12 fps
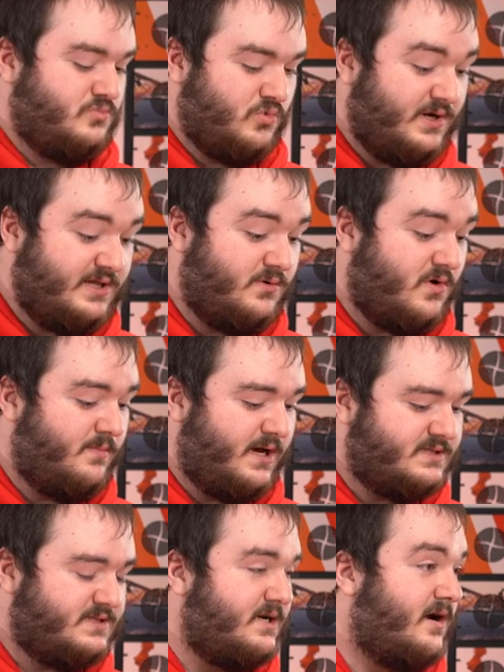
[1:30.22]
really
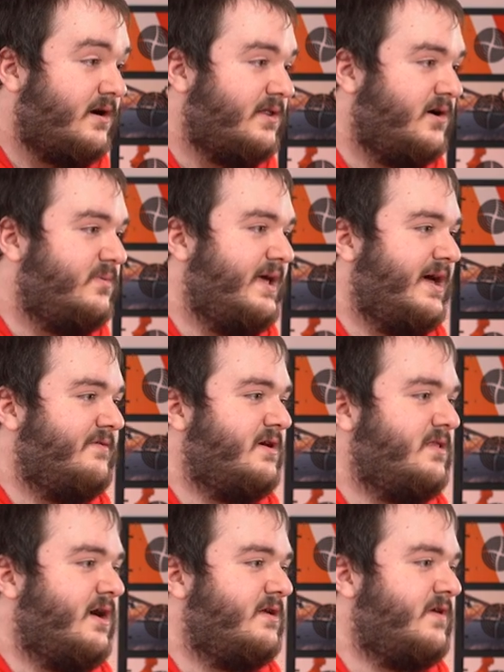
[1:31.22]
robust in rclone. We have a
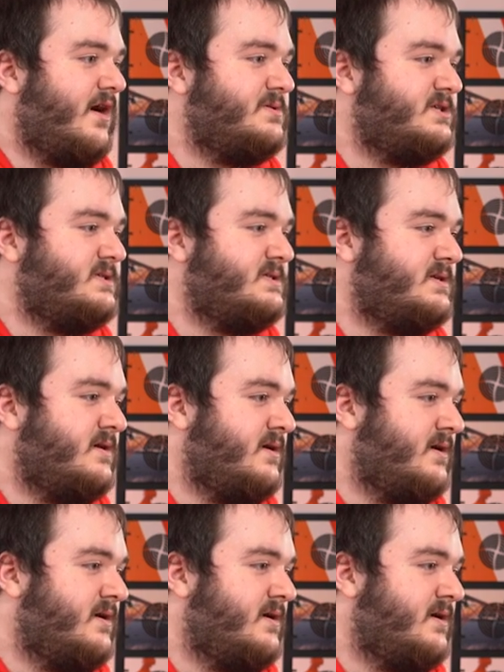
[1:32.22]
lot of options.